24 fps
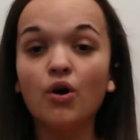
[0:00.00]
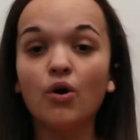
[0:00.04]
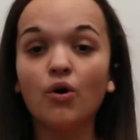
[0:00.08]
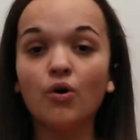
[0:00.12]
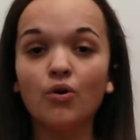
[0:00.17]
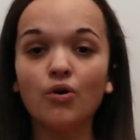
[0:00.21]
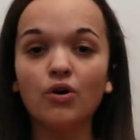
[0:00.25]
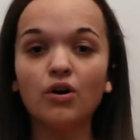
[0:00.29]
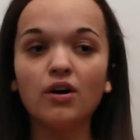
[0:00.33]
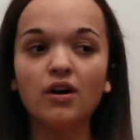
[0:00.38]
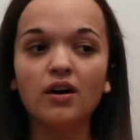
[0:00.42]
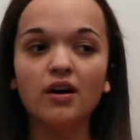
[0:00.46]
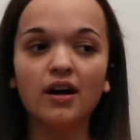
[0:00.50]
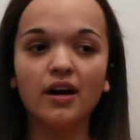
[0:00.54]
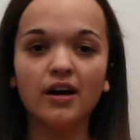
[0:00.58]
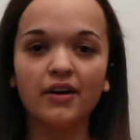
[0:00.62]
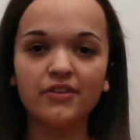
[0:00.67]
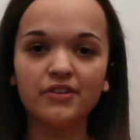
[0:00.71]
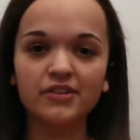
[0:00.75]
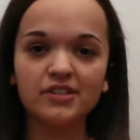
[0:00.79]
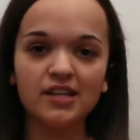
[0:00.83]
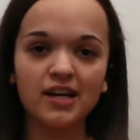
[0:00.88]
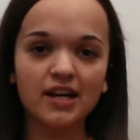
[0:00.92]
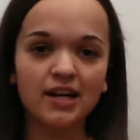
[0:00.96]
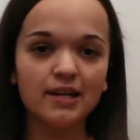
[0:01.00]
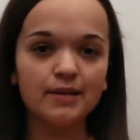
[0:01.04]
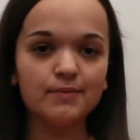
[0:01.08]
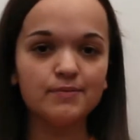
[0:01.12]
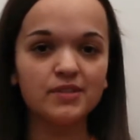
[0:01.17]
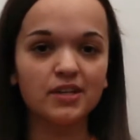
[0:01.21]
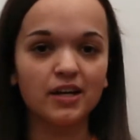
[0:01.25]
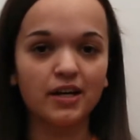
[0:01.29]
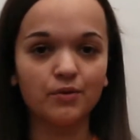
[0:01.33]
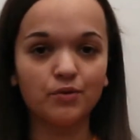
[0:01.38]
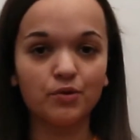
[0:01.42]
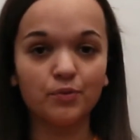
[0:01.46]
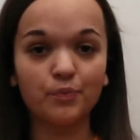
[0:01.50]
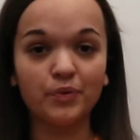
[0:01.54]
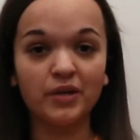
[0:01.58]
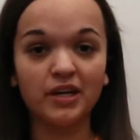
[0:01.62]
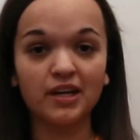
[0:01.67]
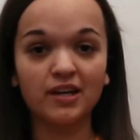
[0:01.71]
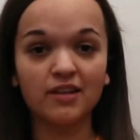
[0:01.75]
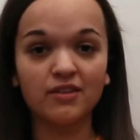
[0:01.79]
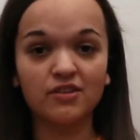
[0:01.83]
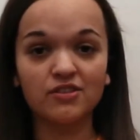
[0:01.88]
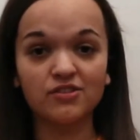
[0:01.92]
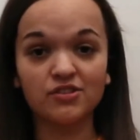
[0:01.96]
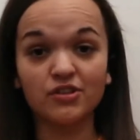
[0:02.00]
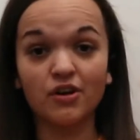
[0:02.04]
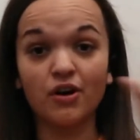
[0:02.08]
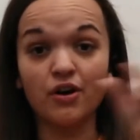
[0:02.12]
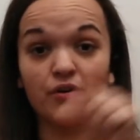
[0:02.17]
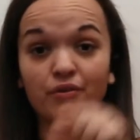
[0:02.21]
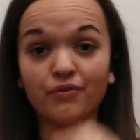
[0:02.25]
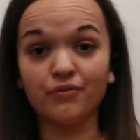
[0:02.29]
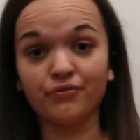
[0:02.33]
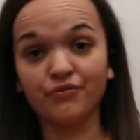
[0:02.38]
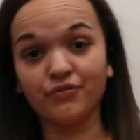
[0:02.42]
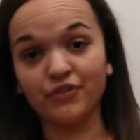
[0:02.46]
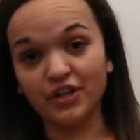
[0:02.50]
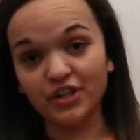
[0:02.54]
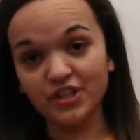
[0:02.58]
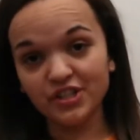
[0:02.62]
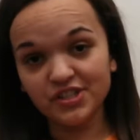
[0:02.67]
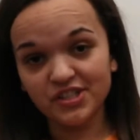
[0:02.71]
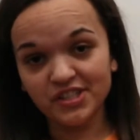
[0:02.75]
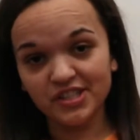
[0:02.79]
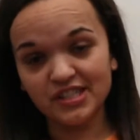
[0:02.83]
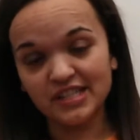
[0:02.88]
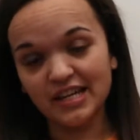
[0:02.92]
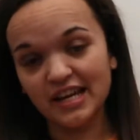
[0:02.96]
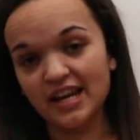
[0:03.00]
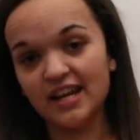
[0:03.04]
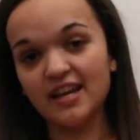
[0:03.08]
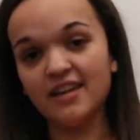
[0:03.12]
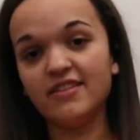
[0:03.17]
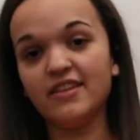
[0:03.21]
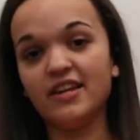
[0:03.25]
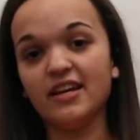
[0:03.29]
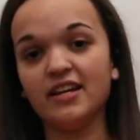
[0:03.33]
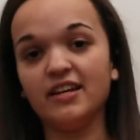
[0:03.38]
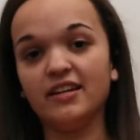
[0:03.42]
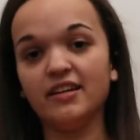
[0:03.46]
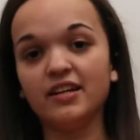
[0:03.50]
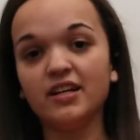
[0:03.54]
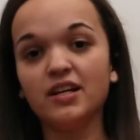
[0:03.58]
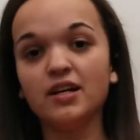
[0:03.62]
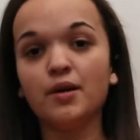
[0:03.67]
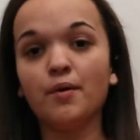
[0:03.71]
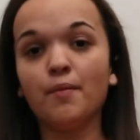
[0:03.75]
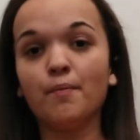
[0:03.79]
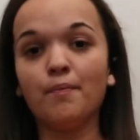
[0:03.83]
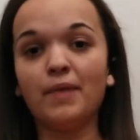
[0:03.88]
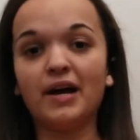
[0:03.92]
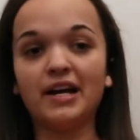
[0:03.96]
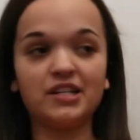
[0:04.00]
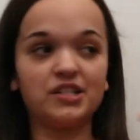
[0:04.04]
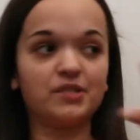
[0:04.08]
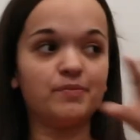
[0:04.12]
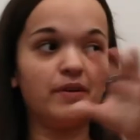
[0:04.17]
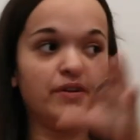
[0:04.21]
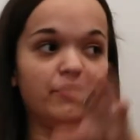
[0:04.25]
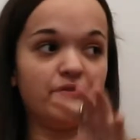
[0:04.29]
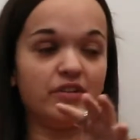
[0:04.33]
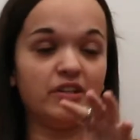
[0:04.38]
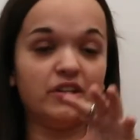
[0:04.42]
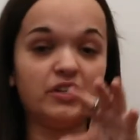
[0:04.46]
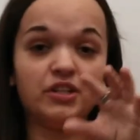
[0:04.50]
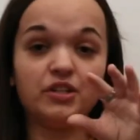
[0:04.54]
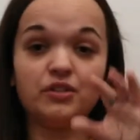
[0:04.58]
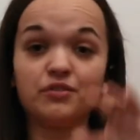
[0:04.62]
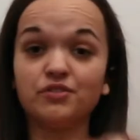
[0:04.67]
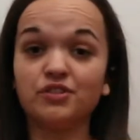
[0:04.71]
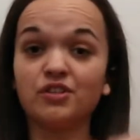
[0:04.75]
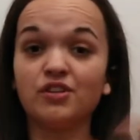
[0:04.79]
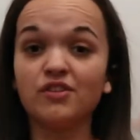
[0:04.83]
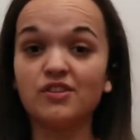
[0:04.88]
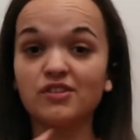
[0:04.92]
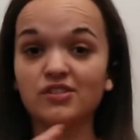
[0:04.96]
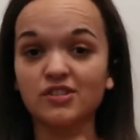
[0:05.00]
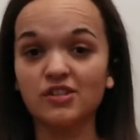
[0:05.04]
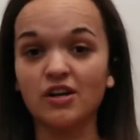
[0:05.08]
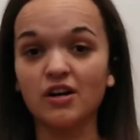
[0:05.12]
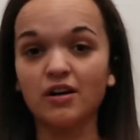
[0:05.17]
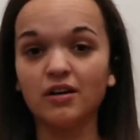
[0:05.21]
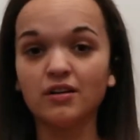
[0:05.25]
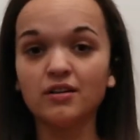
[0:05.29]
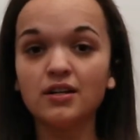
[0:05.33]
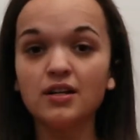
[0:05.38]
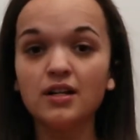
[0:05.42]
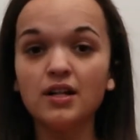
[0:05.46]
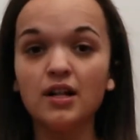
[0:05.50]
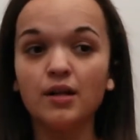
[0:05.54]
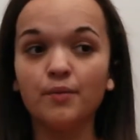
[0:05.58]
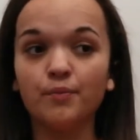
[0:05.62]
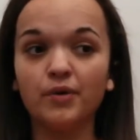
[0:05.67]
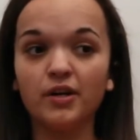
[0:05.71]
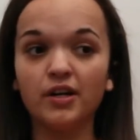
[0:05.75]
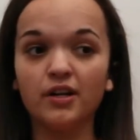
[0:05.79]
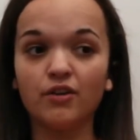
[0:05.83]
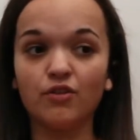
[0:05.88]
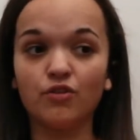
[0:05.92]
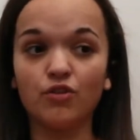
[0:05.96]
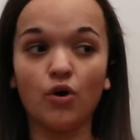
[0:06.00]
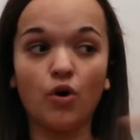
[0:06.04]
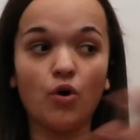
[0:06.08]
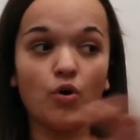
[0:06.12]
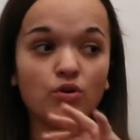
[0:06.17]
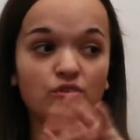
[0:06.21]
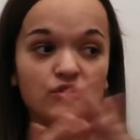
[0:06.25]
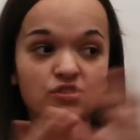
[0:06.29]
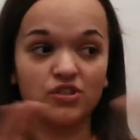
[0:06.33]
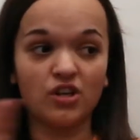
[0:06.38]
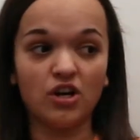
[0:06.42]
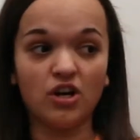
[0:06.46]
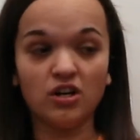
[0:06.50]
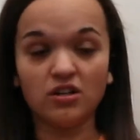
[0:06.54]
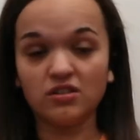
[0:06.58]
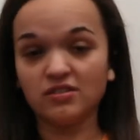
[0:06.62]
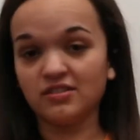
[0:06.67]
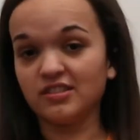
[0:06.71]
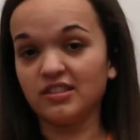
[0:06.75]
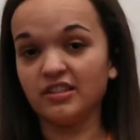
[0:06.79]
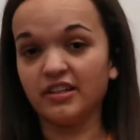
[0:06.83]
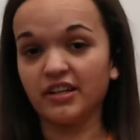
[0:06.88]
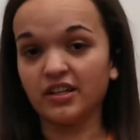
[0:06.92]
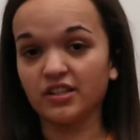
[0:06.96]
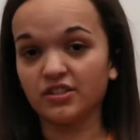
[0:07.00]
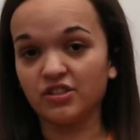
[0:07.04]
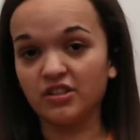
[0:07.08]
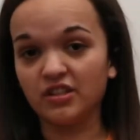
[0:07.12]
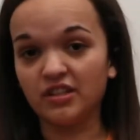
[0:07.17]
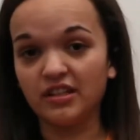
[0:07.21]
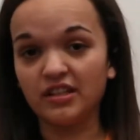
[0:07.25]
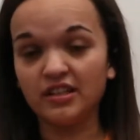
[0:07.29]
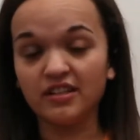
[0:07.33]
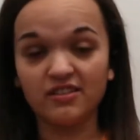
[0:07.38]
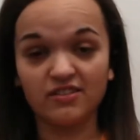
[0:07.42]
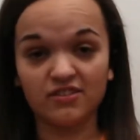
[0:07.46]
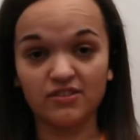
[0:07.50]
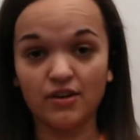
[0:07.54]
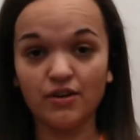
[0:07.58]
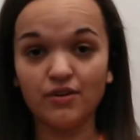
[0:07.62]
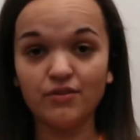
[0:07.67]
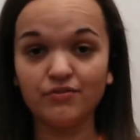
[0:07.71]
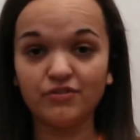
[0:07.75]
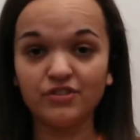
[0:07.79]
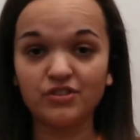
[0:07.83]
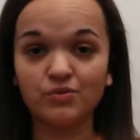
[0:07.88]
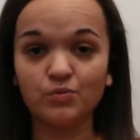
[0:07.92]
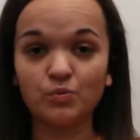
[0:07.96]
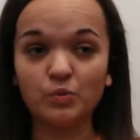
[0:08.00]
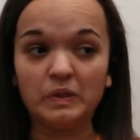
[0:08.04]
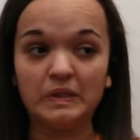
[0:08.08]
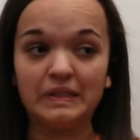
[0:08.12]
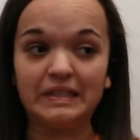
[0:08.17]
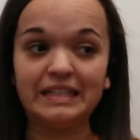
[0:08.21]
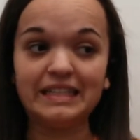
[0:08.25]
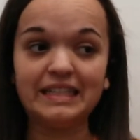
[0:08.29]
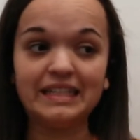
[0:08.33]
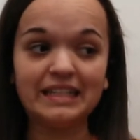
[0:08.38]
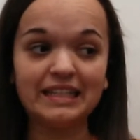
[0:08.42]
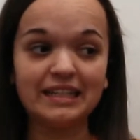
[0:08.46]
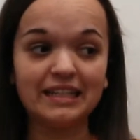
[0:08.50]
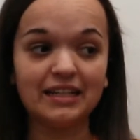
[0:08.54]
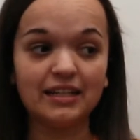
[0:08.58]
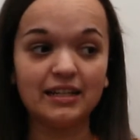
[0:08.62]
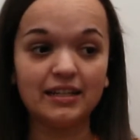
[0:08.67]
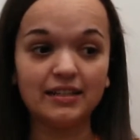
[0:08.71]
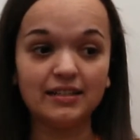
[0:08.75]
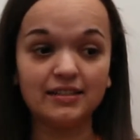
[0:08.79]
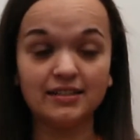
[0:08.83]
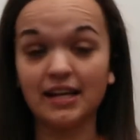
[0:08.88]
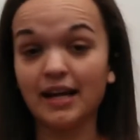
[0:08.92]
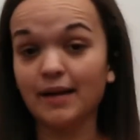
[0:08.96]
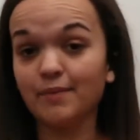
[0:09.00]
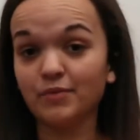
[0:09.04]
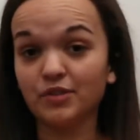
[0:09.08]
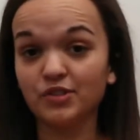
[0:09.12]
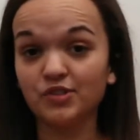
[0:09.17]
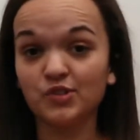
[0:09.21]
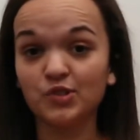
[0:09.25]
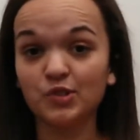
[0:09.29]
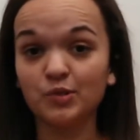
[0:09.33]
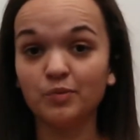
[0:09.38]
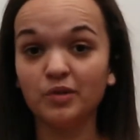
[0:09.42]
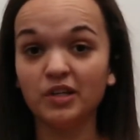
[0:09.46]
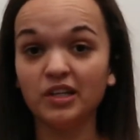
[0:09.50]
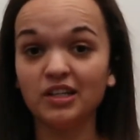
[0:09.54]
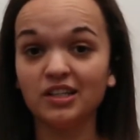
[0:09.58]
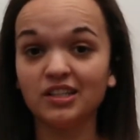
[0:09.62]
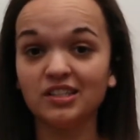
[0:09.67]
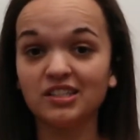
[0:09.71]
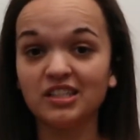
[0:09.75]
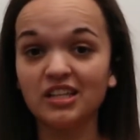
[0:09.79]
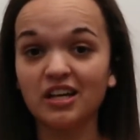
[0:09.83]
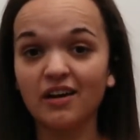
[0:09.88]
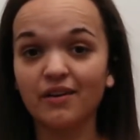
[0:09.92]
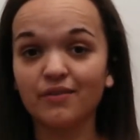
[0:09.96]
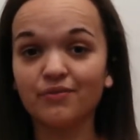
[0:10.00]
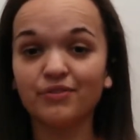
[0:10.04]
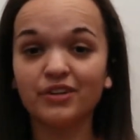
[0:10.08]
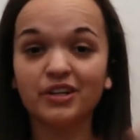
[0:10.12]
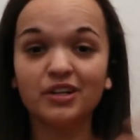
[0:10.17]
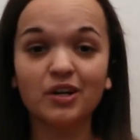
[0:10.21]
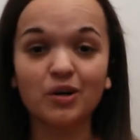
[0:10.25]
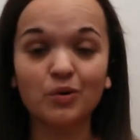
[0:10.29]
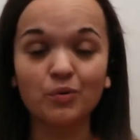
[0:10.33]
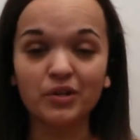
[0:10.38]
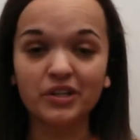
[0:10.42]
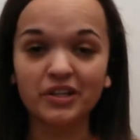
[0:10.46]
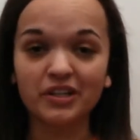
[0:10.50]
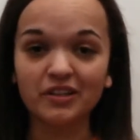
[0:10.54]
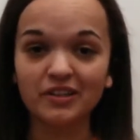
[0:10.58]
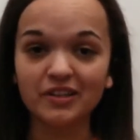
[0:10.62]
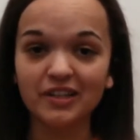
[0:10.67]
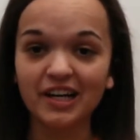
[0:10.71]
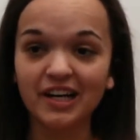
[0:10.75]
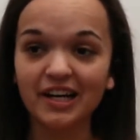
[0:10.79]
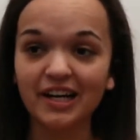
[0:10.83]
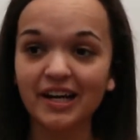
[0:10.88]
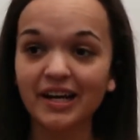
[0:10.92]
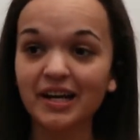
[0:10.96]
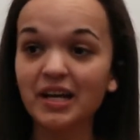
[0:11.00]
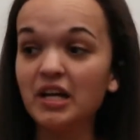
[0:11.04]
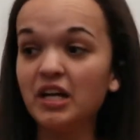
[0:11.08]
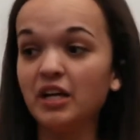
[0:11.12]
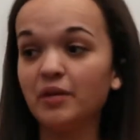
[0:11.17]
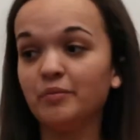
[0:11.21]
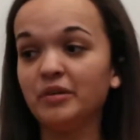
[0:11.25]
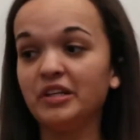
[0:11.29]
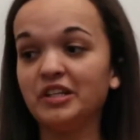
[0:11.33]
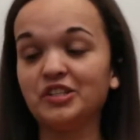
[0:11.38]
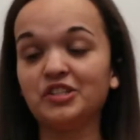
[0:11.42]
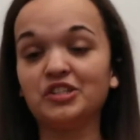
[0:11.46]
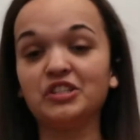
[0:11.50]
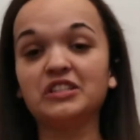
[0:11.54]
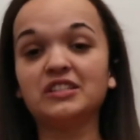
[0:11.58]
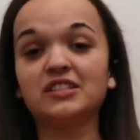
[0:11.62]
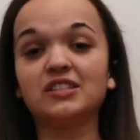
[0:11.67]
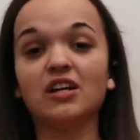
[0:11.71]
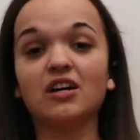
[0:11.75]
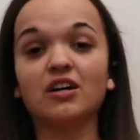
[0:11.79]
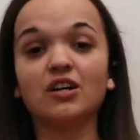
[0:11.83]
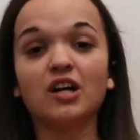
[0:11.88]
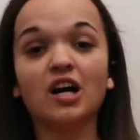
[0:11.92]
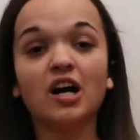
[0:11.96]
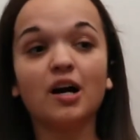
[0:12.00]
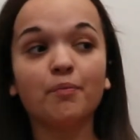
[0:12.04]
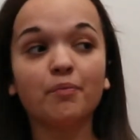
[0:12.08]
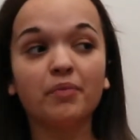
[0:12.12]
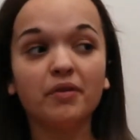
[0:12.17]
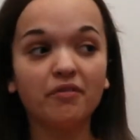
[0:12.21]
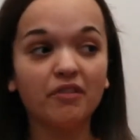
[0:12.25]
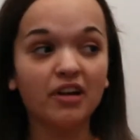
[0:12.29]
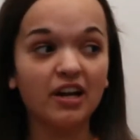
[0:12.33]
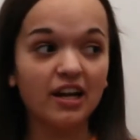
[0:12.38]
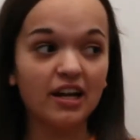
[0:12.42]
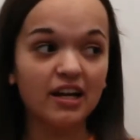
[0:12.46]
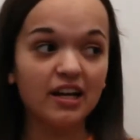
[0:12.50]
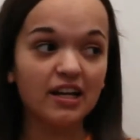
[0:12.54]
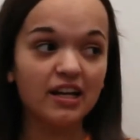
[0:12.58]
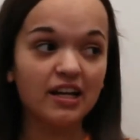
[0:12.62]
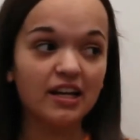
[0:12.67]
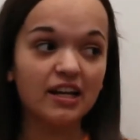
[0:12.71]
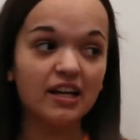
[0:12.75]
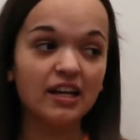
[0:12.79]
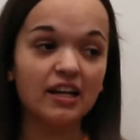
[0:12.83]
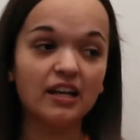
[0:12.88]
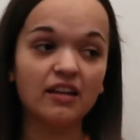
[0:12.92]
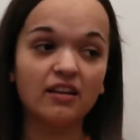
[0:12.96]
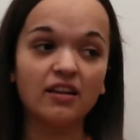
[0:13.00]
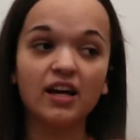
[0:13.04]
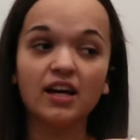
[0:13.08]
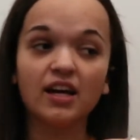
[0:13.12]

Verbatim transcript: Or other times I will pick the song first and then match my video to the song. But the whole song selection in itself is really uh, time consuming because you got to figure out what you like, make sure it's not copyrighted, and